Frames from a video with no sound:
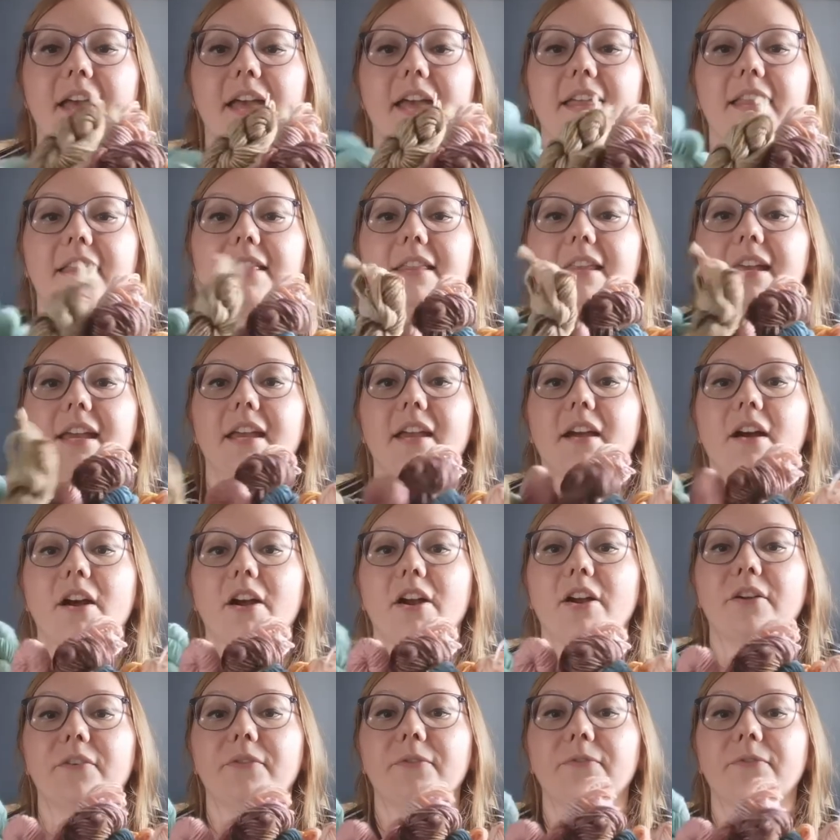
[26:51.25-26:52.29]
and they
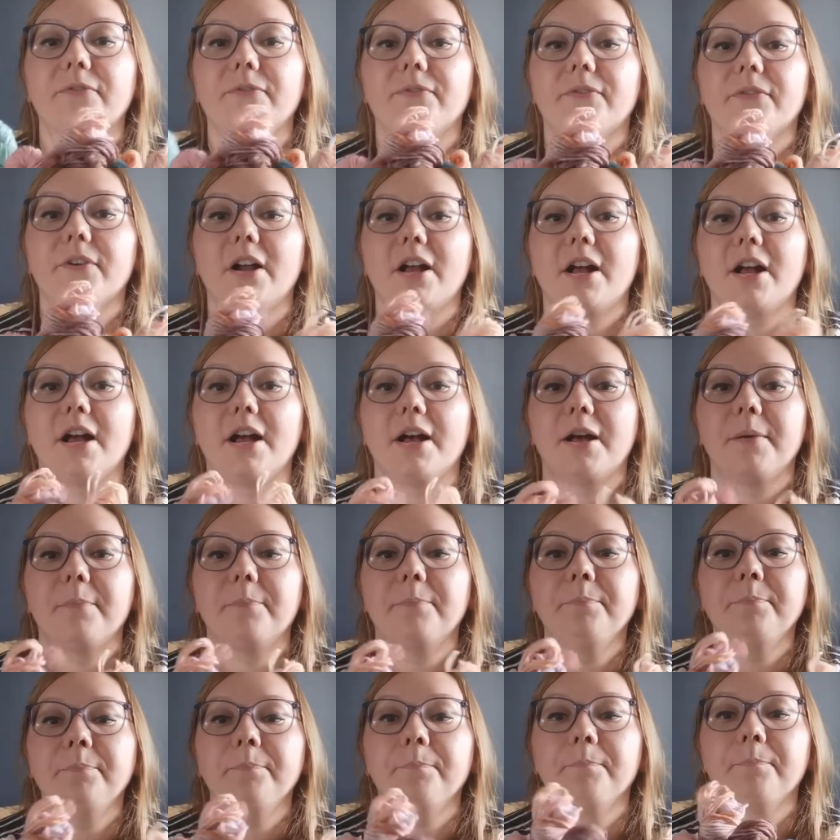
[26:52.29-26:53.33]
are
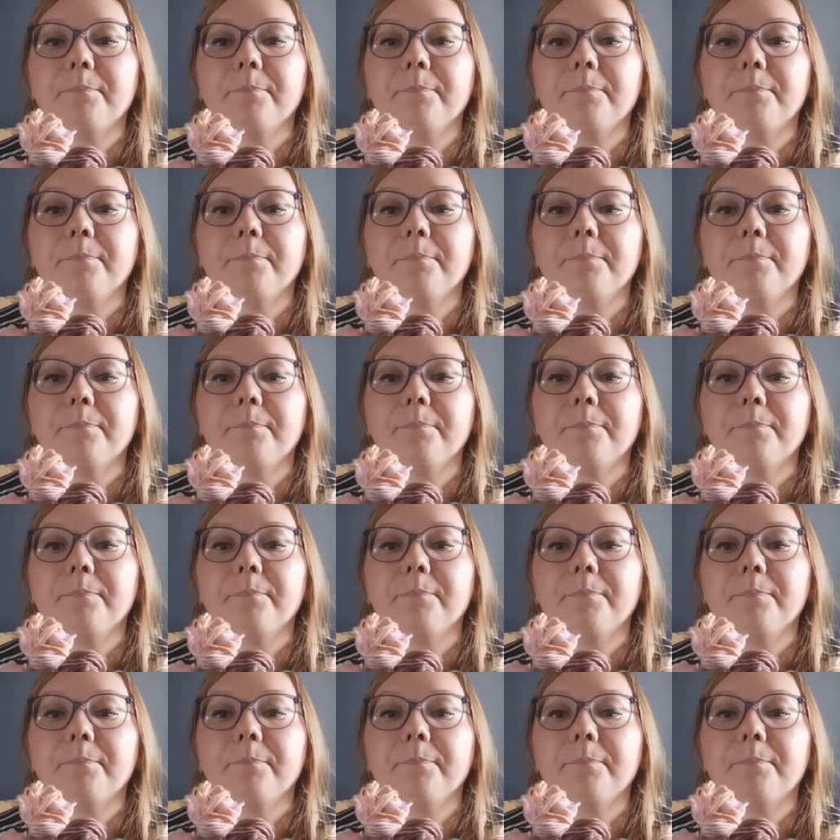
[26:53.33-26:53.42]
from